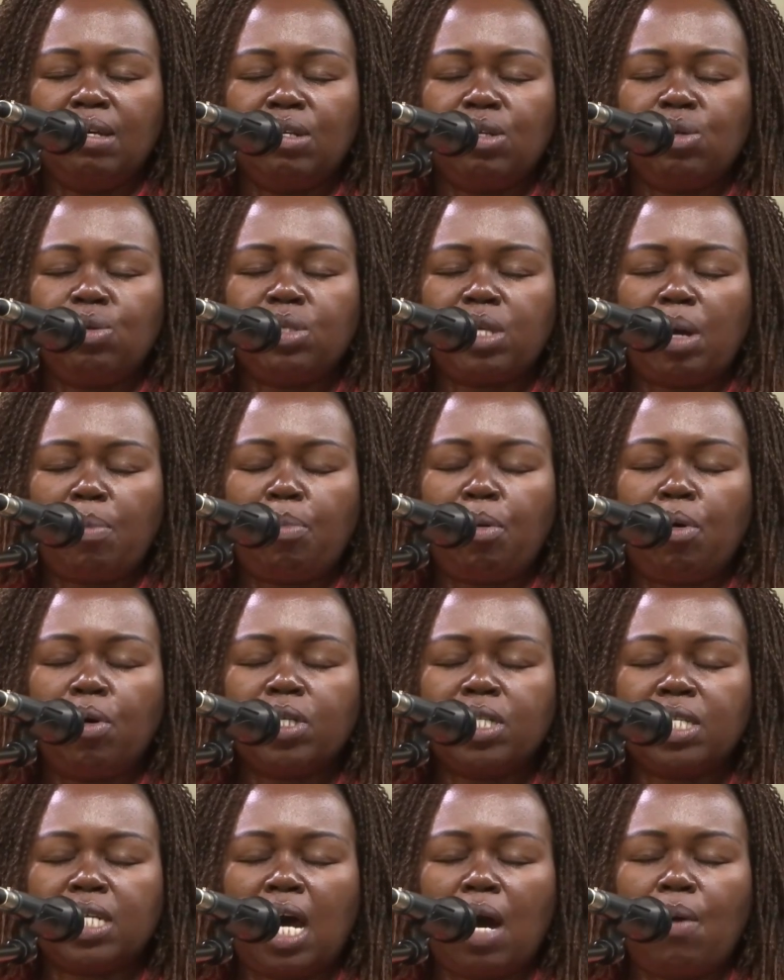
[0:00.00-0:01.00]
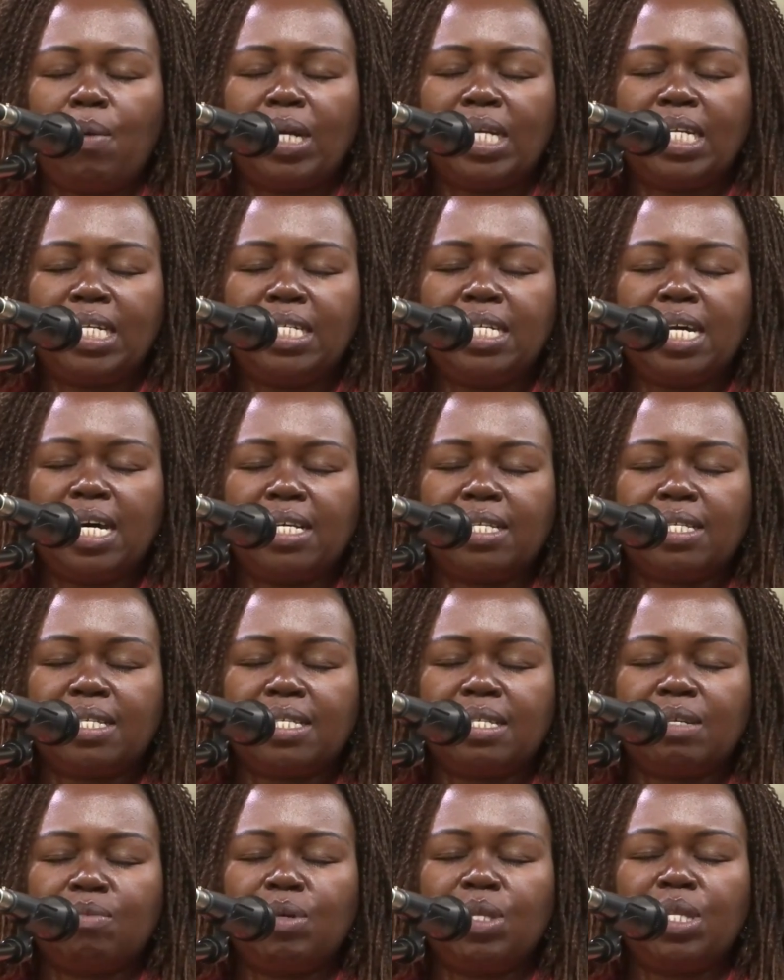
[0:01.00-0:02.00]
to support our
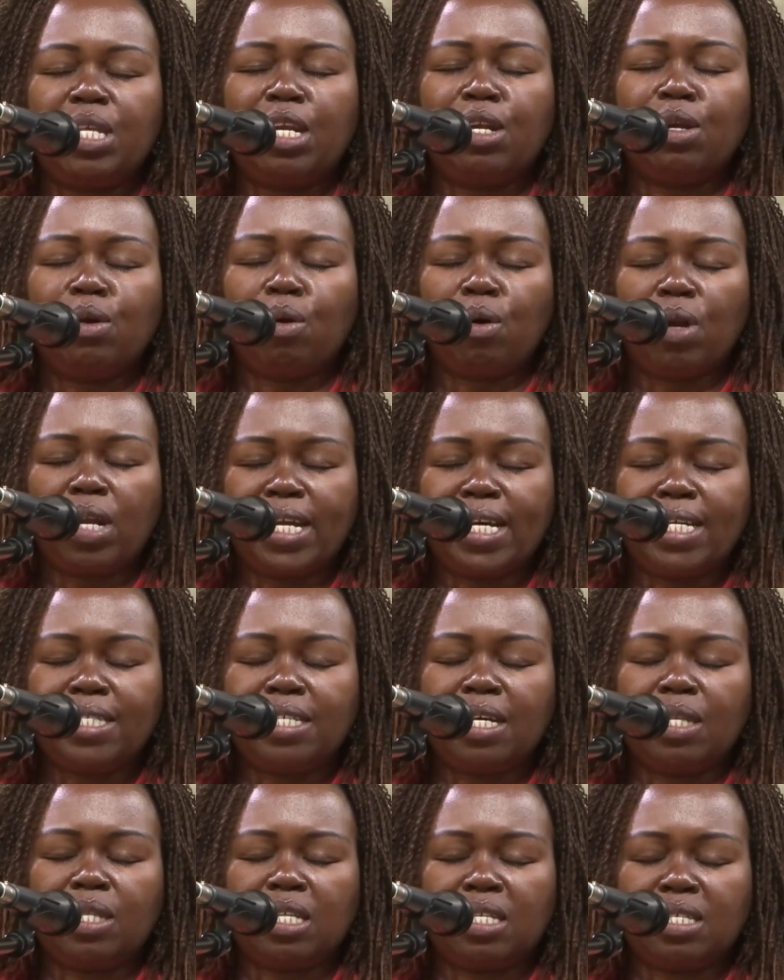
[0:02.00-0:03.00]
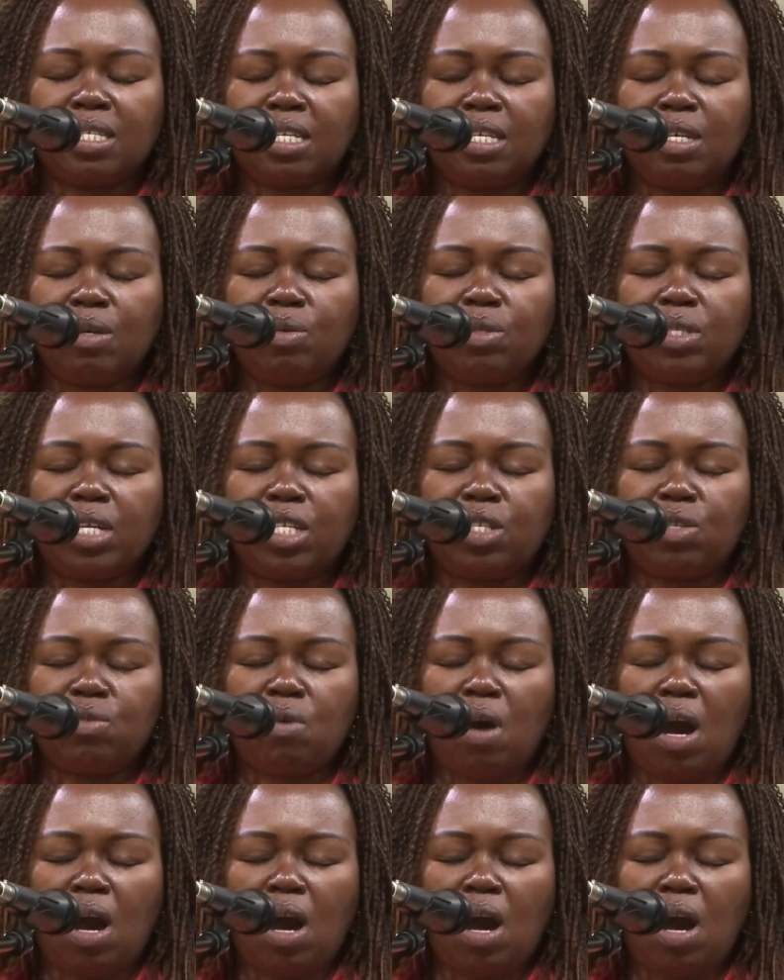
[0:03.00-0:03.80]
leaders with the knowledge and the skills that you